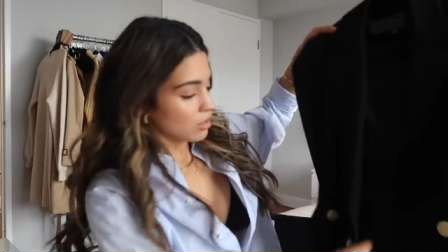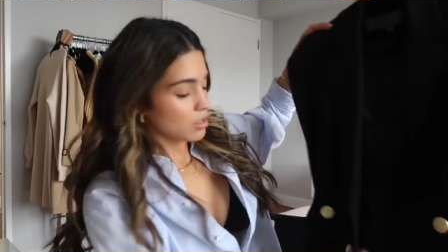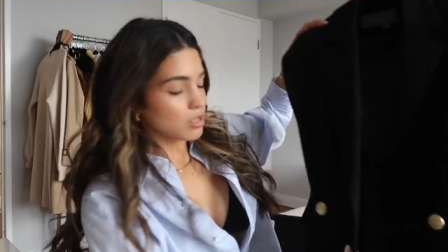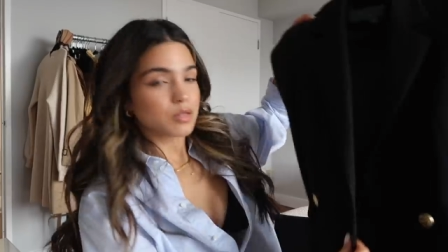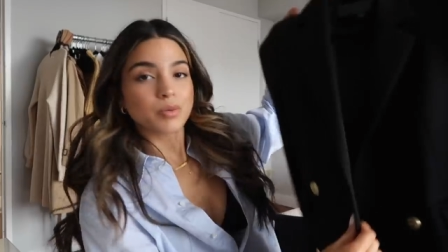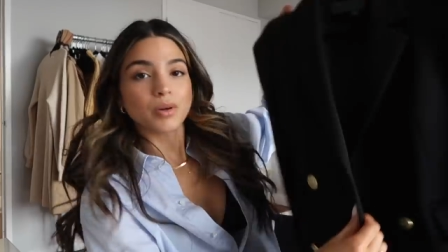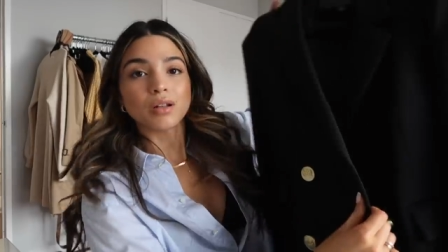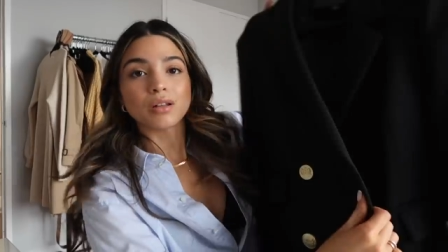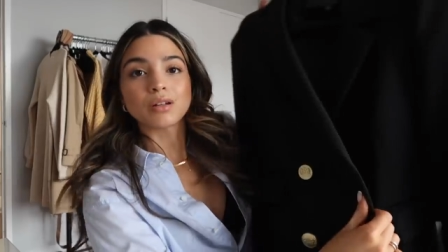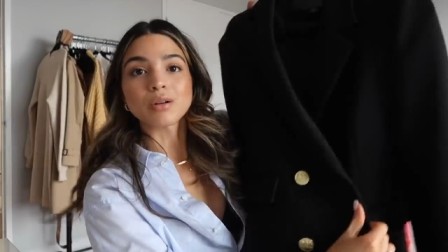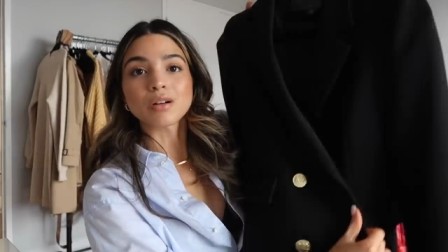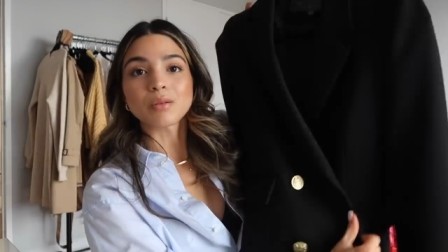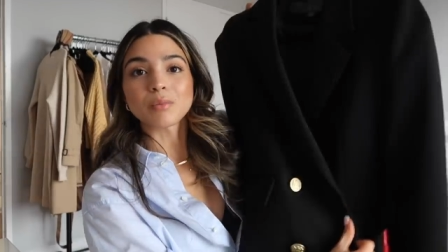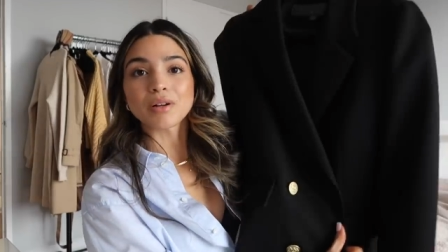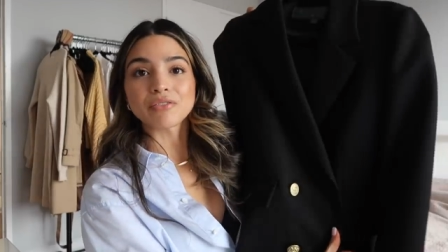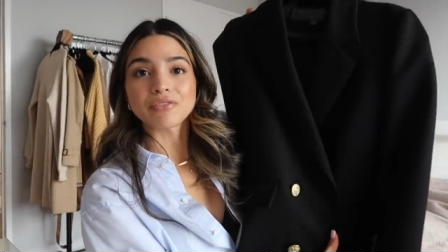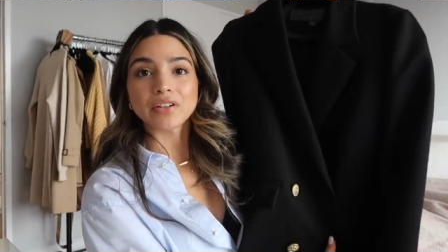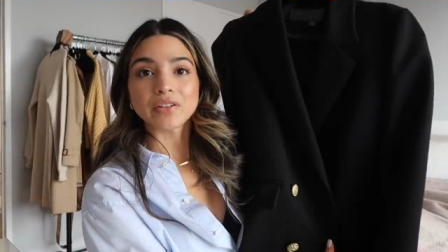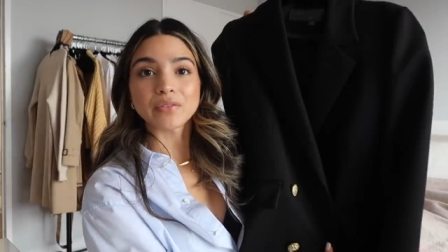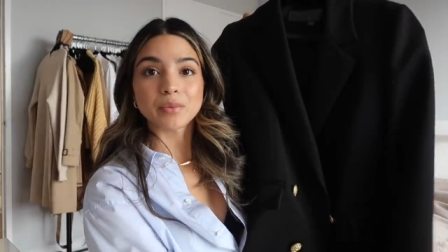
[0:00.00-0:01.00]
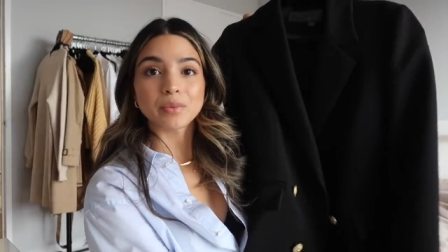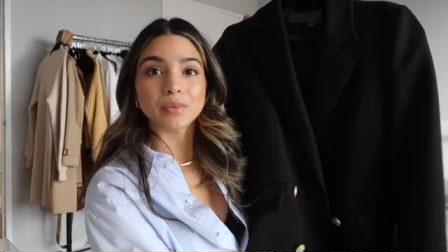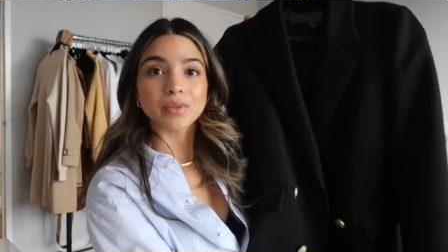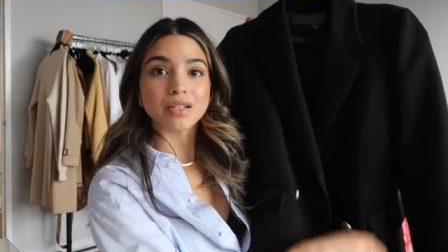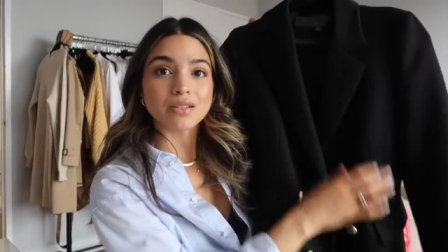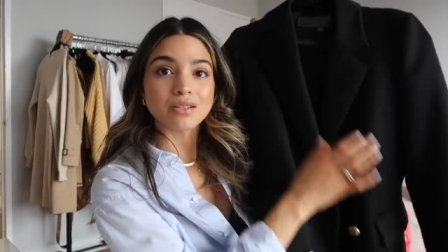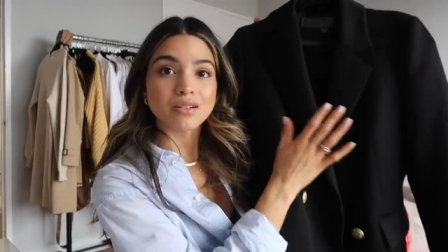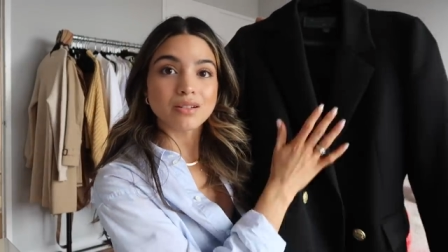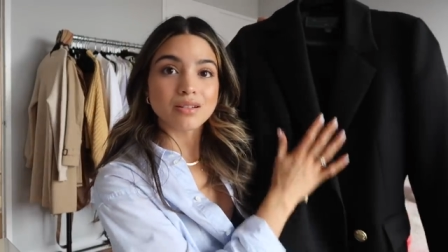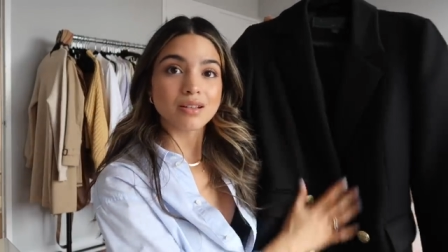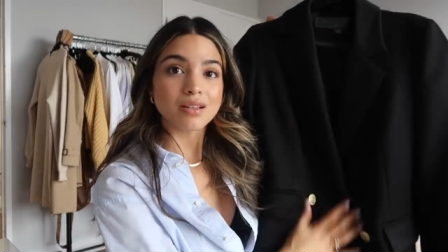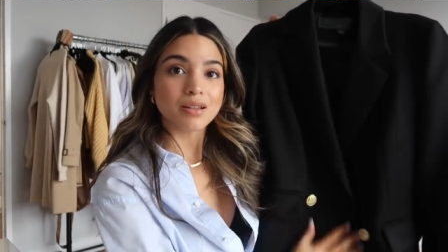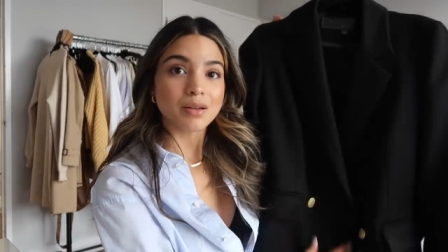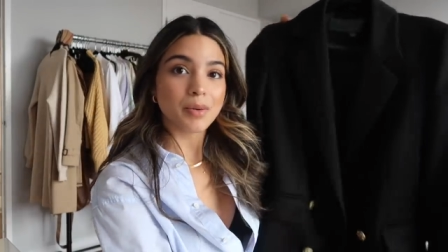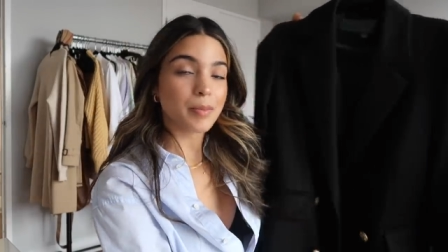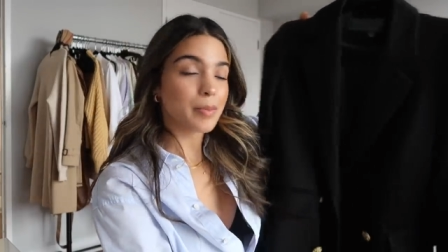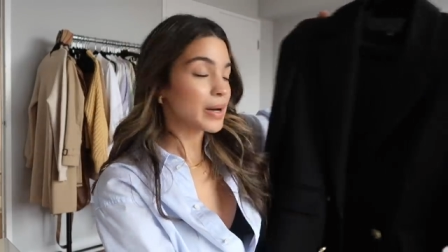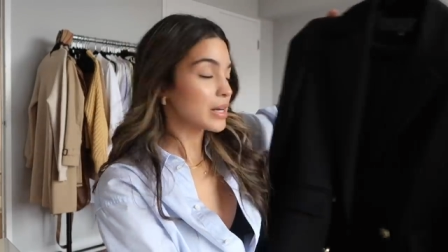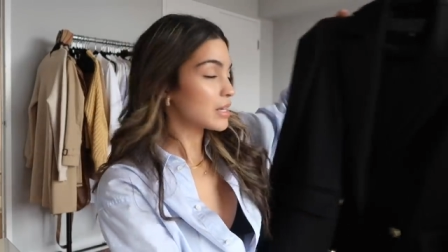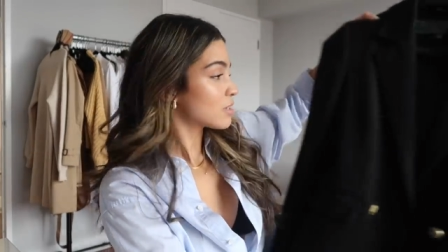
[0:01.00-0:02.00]
This is probably one of my favorite blazers.
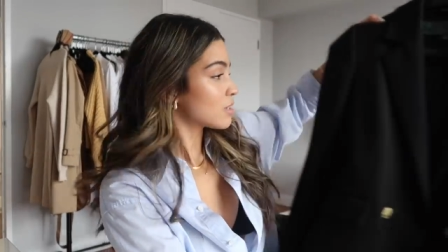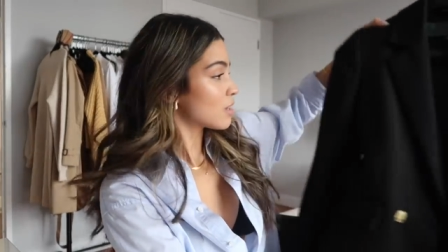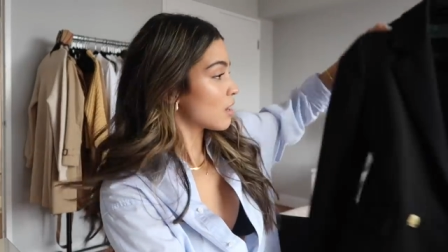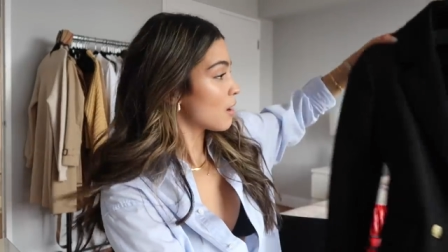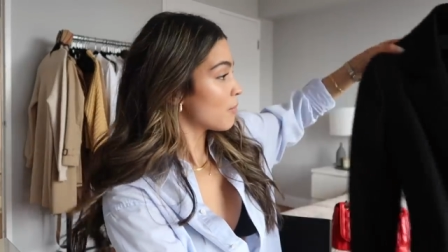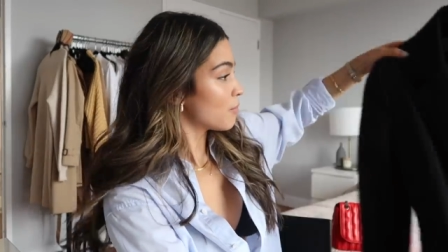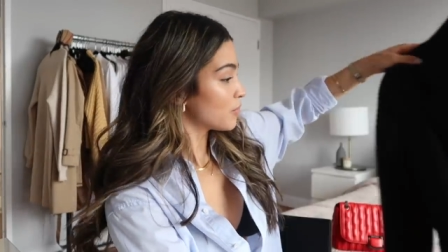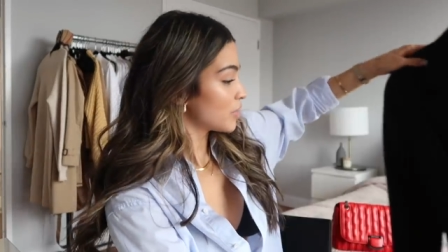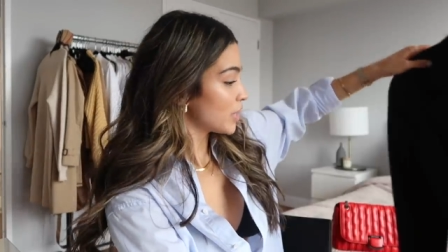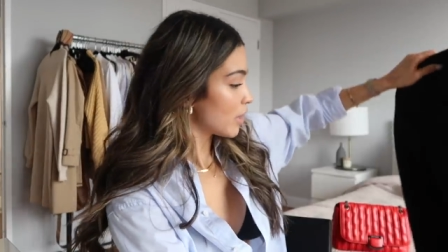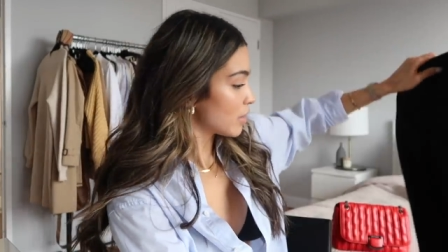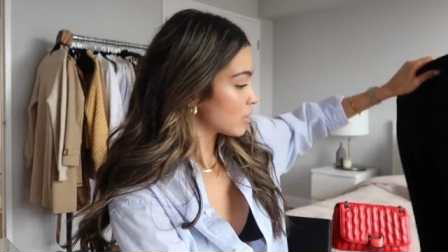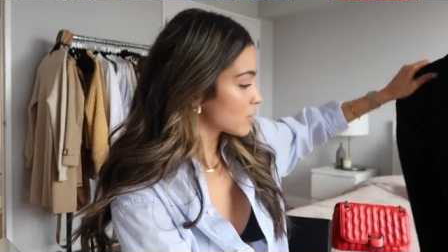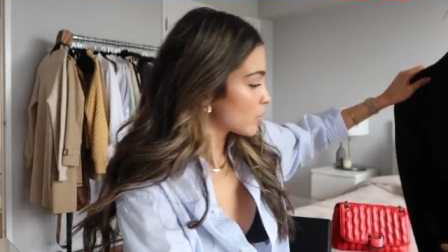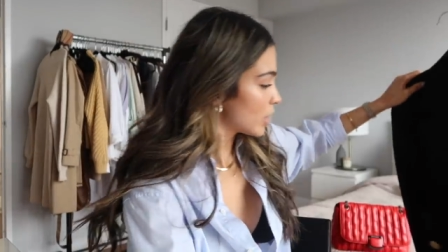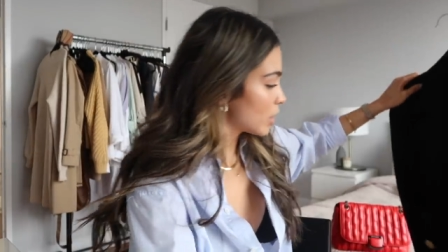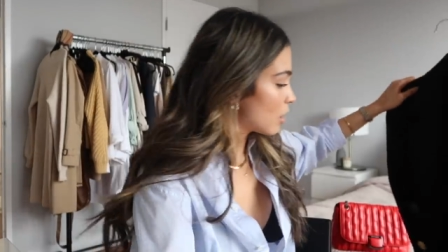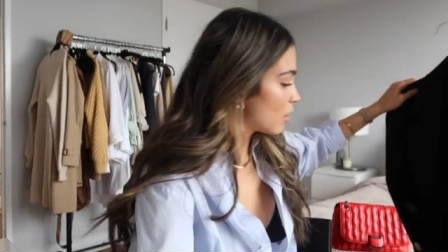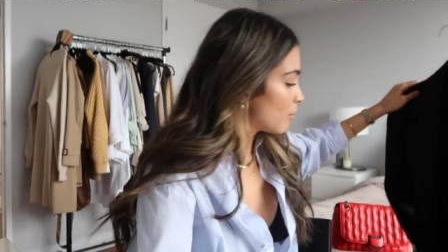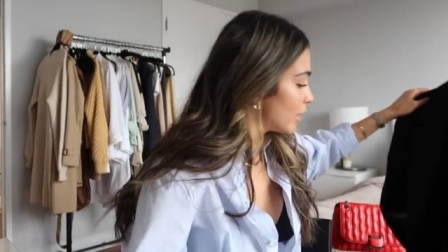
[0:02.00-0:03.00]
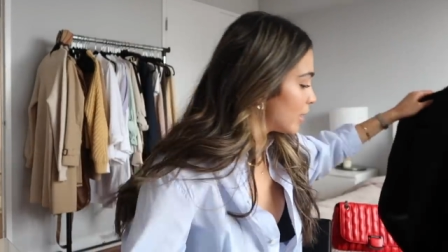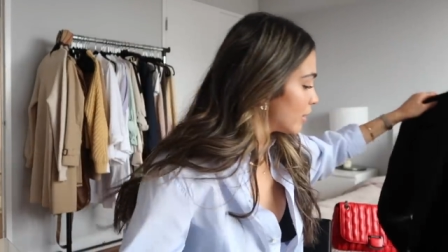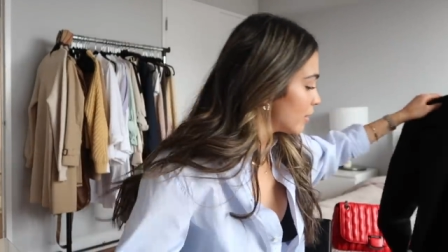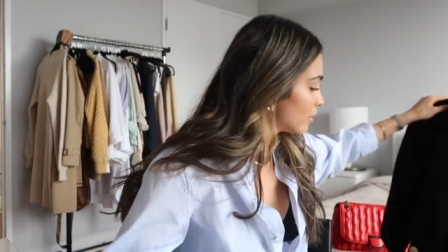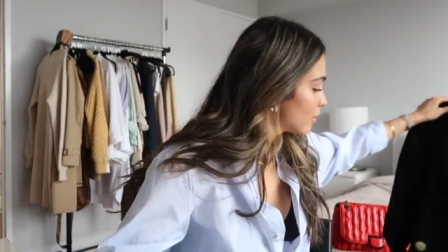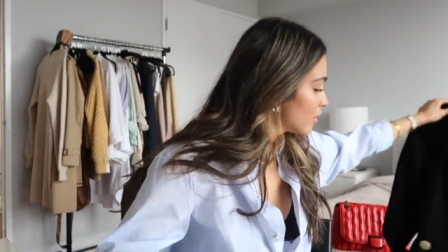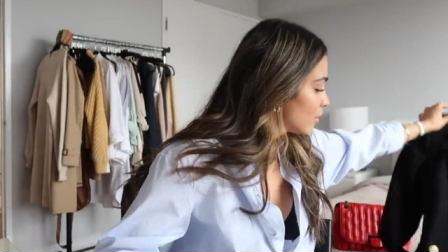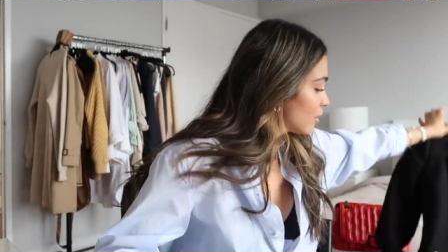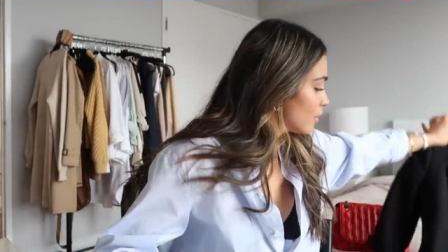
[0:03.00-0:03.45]
But um, yeah, that's why I got my